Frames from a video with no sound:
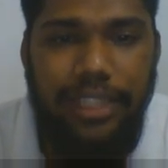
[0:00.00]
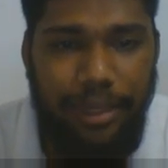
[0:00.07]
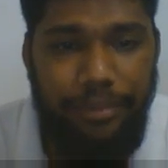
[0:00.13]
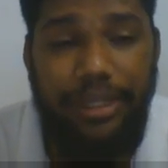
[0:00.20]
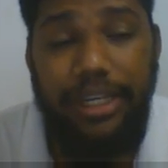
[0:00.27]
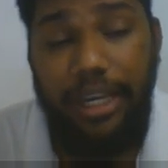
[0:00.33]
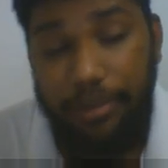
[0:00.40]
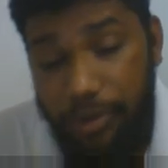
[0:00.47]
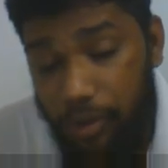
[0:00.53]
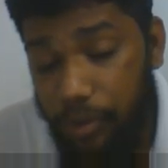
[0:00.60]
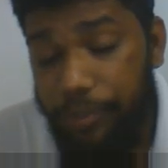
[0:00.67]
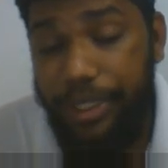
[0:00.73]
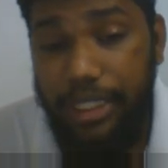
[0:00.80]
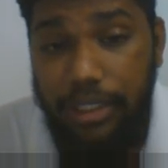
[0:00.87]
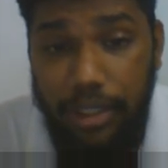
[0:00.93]
that means
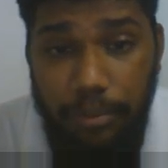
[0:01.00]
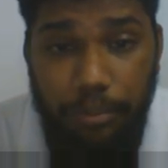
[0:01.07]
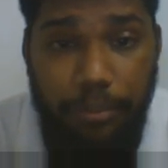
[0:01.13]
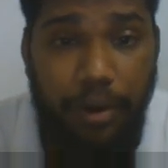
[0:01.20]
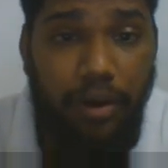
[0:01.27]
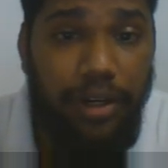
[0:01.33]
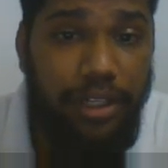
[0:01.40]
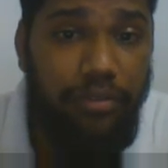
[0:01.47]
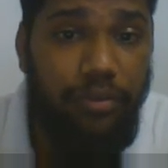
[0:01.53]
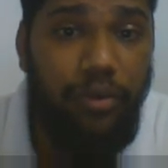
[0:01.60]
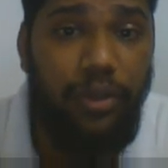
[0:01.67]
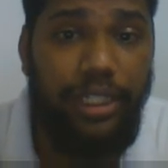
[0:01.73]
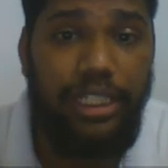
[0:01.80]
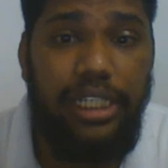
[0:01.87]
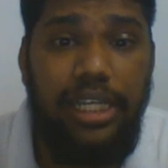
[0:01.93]
dichromate compound in
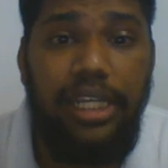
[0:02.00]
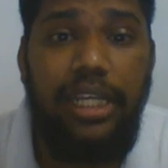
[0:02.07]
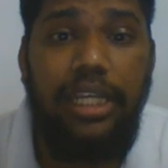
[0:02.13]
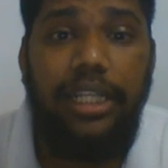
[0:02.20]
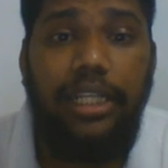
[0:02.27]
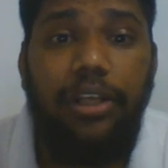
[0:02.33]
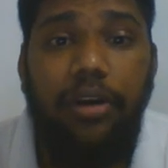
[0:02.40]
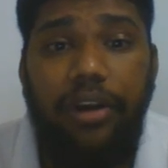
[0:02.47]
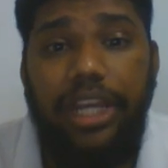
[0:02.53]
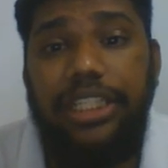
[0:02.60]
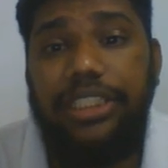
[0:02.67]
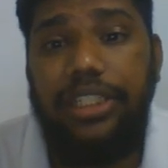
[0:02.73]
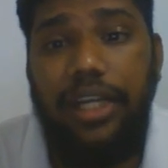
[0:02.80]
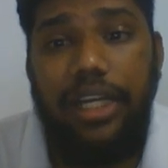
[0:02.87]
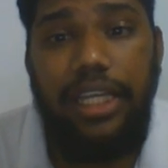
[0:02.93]
water, the
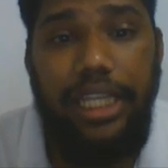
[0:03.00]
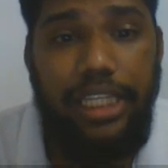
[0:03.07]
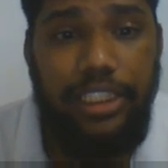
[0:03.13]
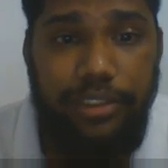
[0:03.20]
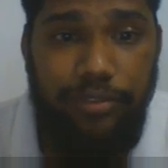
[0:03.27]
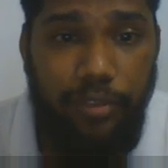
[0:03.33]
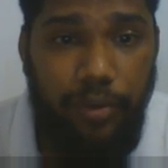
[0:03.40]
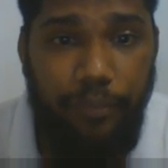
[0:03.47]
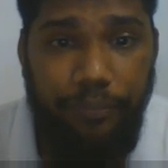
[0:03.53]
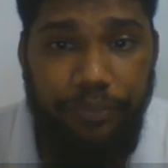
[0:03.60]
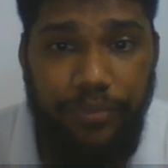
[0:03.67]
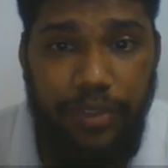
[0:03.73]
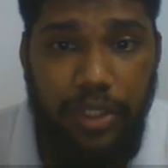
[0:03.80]
orange color is formed.